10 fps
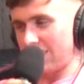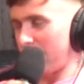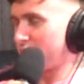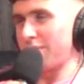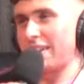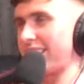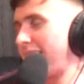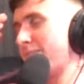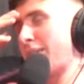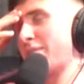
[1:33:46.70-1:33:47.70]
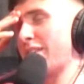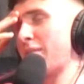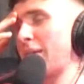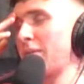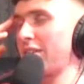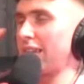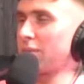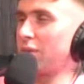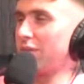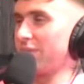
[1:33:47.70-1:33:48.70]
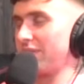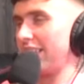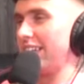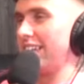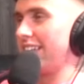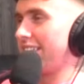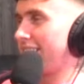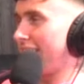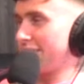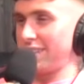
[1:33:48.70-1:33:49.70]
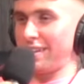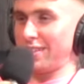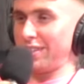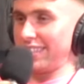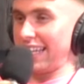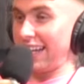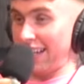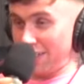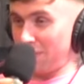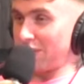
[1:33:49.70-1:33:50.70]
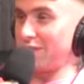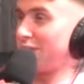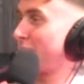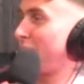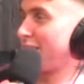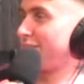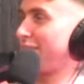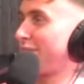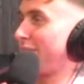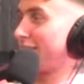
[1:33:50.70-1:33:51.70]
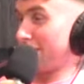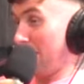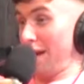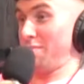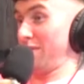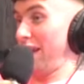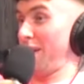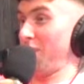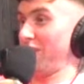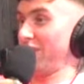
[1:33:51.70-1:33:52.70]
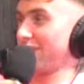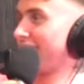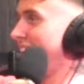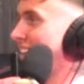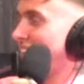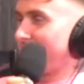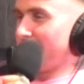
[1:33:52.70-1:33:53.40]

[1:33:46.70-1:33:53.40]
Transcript: Off top of my head, I can't remember the other one. I'm looking at them going. Last year, I sat in the sidelines watching Newsboys fight for yeah. wins, and now I'm, now I'm with you. Yeah.